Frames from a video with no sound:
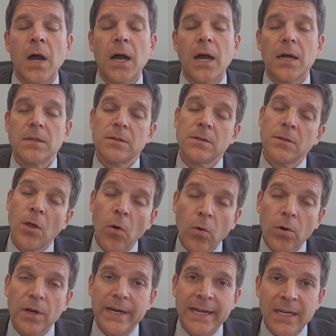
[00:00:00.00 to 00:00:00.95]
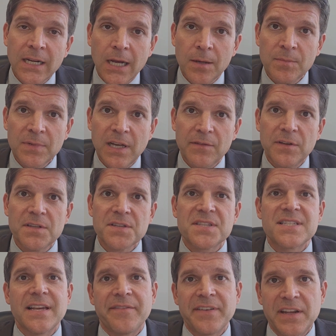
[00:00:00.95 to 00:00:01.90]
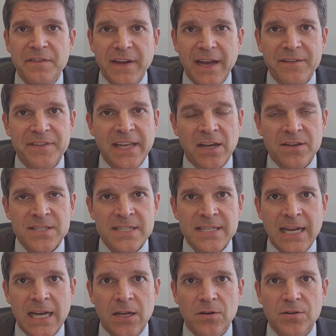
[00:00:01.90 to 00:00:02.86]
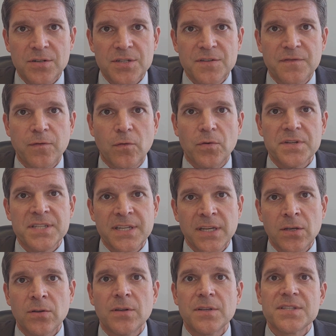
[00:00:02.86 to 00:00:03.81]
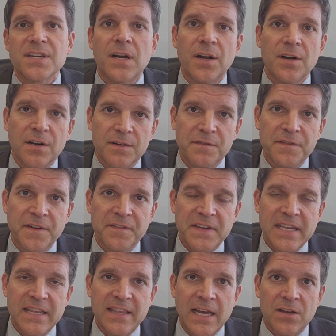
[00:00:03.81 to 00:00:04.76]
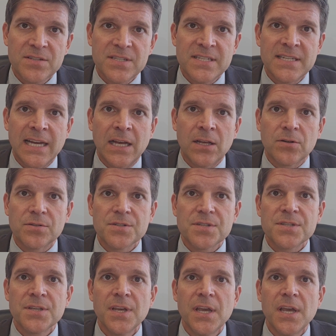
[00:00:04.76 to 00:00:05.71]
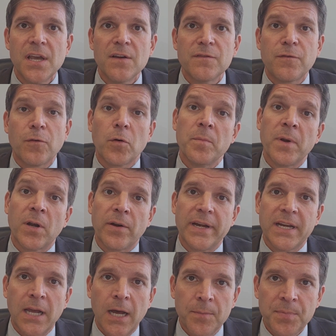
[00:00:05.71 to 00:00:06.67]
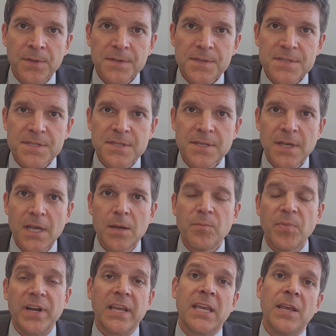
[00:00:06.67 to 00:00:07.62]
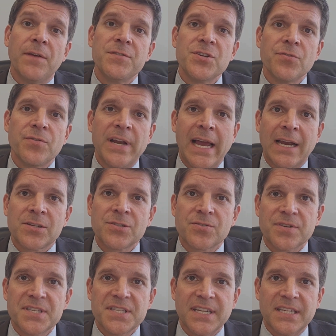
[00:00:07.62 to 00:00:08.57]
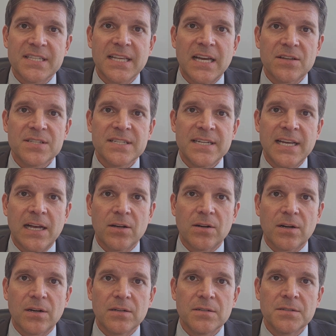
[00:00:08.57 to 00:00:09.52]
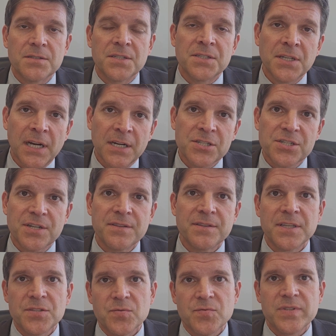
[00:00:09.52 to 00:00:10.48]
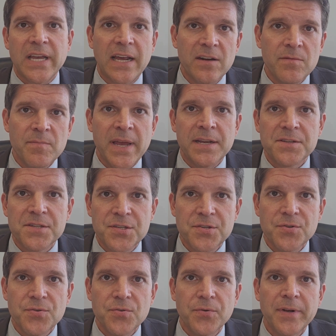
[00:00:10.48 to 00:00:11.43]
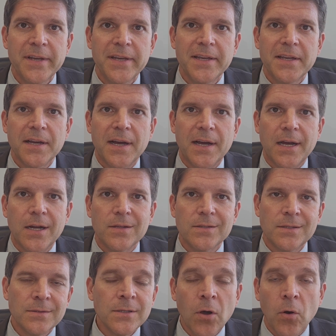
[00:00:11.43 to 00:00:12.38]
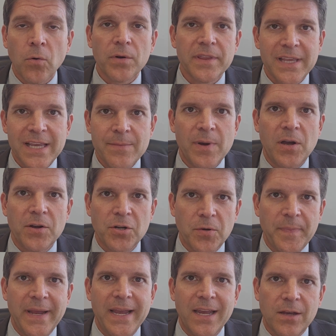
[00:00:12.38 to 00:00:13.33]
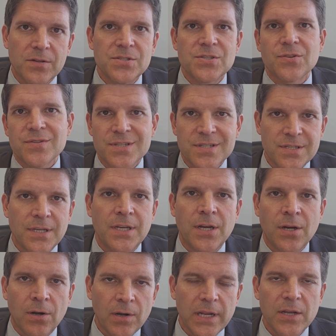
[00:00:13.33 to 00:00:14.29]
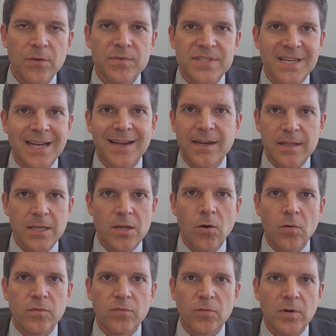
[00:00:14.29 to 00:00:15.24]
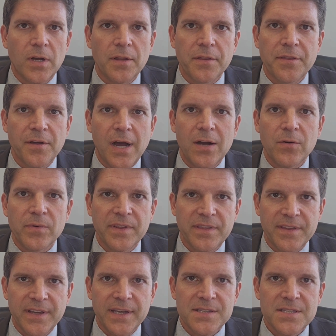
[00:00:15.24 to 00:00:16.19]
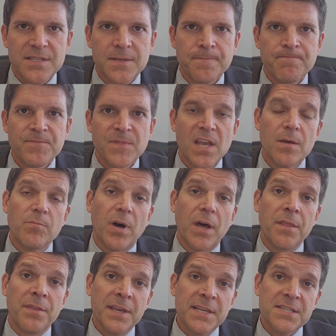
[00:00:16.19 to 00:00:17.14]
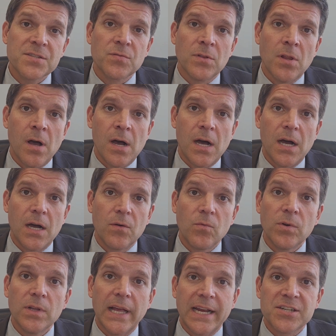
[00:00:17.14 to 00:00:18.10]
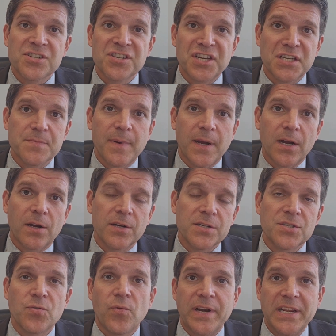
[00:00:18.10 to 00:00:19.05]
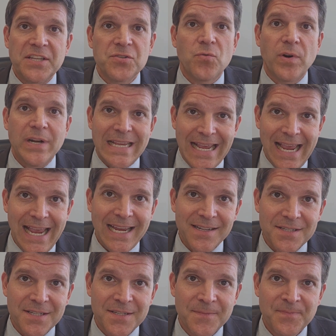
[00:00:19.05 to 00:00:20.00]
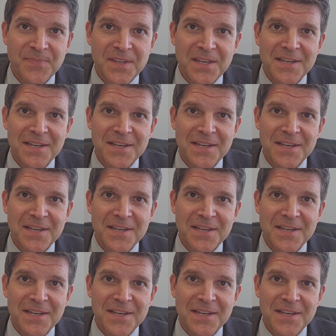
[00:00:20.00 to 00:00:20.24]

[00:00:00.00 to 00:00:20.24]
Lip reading: lower income levels, $75,000 for singles and $150,000 for married couples, but it gives you an extra $6,000 deduction. This was kind of meant to lower the amount you're paying on Social Security. It was kind of the overall thought with this. But this law will actually expire in 2028.